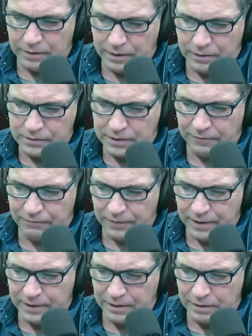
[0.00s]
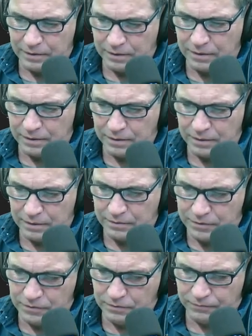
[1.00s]
He goes, I find it hard
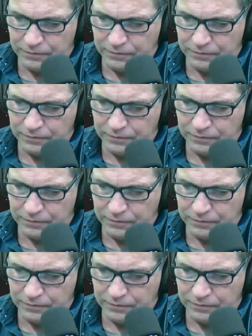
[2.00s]
to